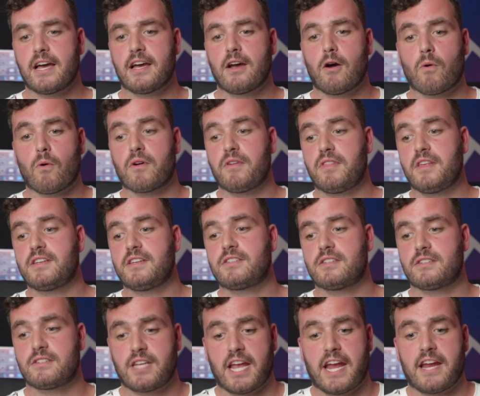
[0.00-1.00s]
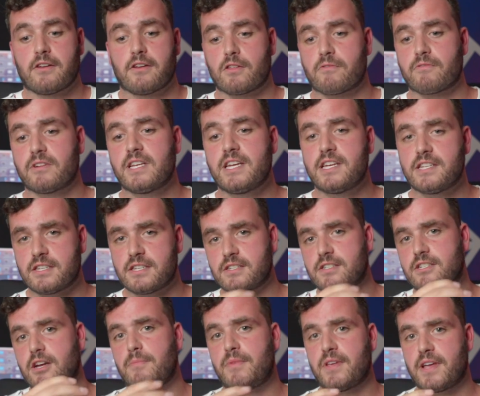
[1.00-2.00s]
or the sustain of the release is
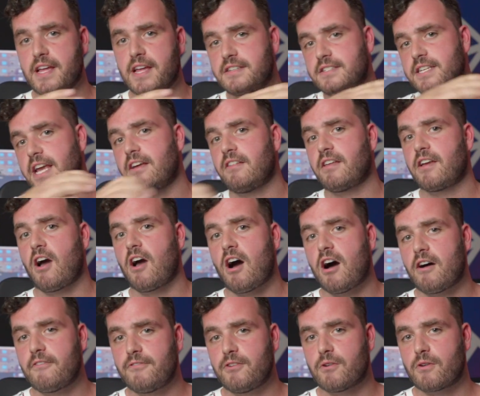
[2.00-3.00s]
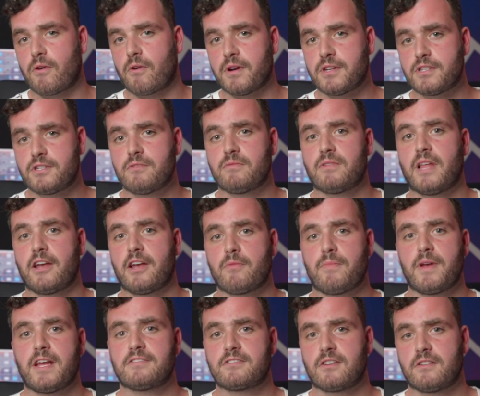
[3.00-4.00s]
something that's tailing off, you're going to layer
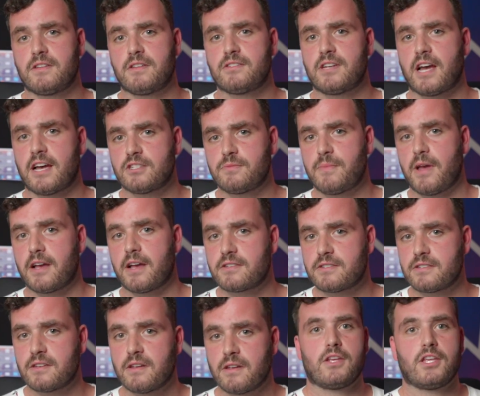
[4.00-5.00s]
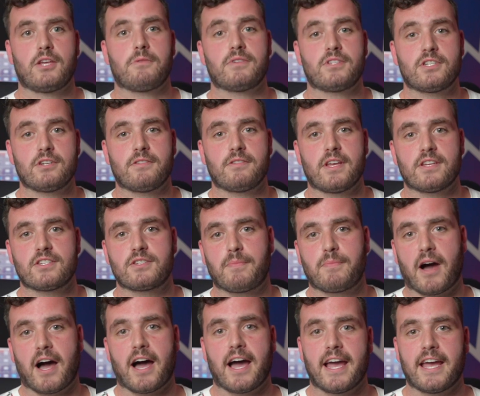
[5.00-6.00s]
based on these aspects. You would do this
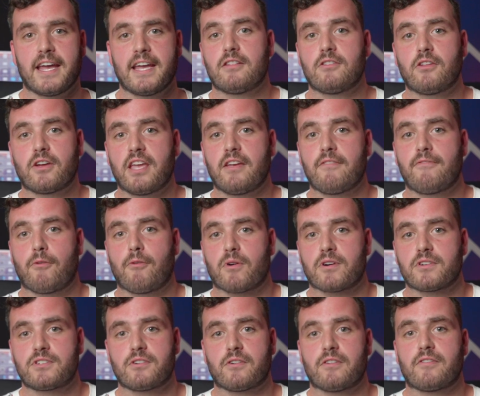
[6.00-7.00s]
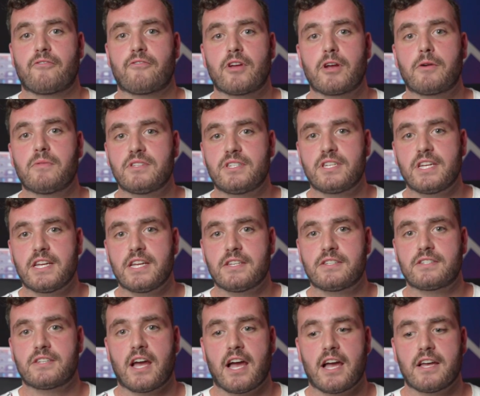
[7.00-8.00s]
by looking for certain
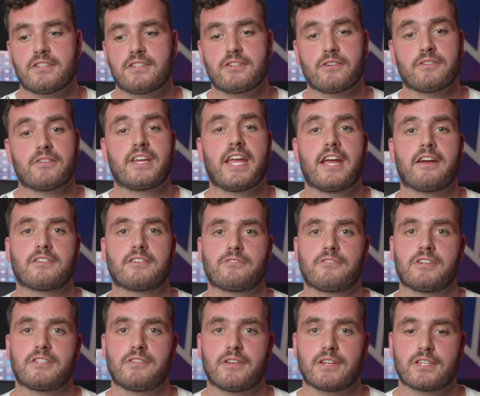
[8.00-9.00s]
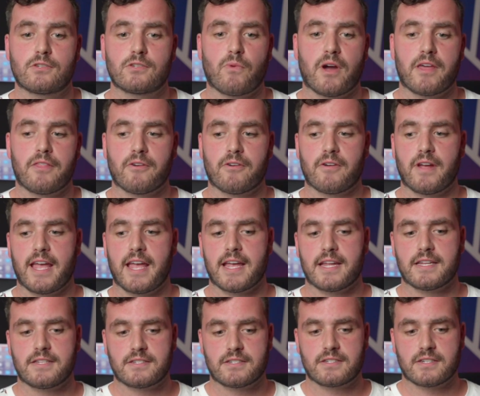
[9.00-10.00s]
frequencies, certain characteristics, whether
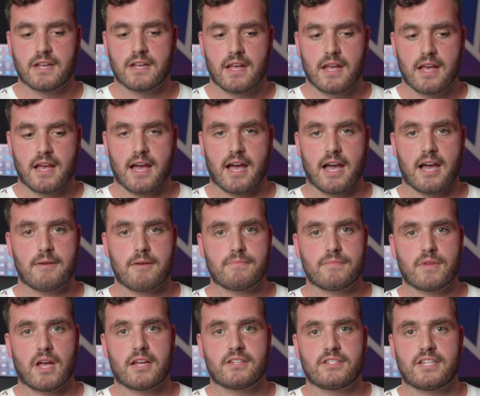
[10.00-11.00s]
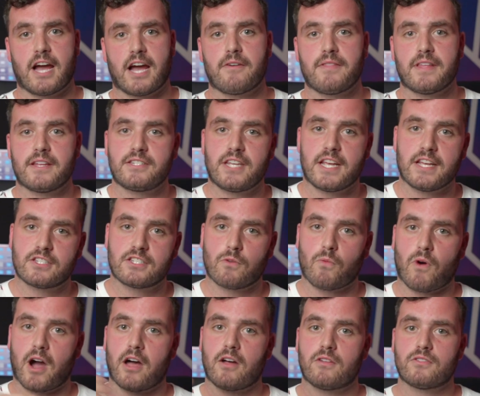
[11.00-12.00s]
it's a sound that takes a
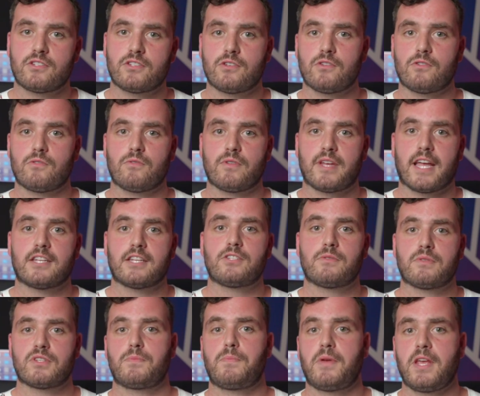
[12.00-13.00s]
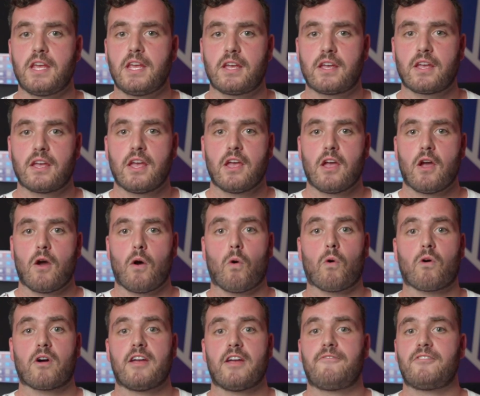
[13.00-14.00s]
while to get to its peak,
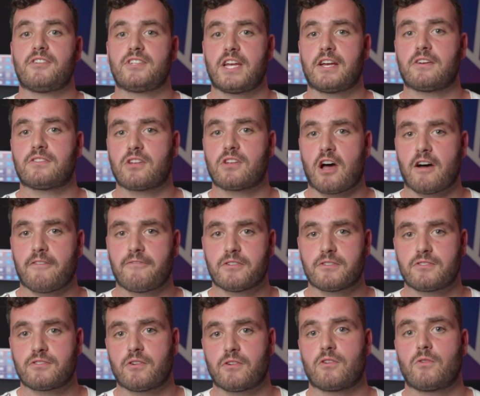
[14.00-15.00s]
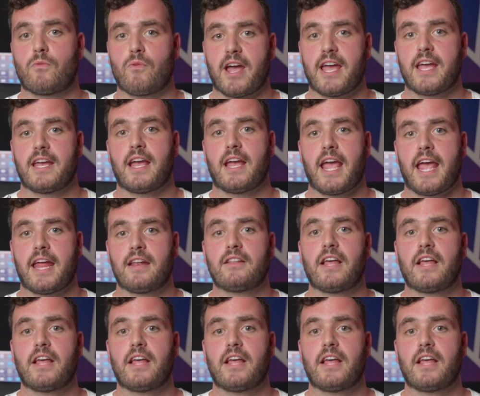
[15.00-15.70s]
or if it tails off in a certain way, and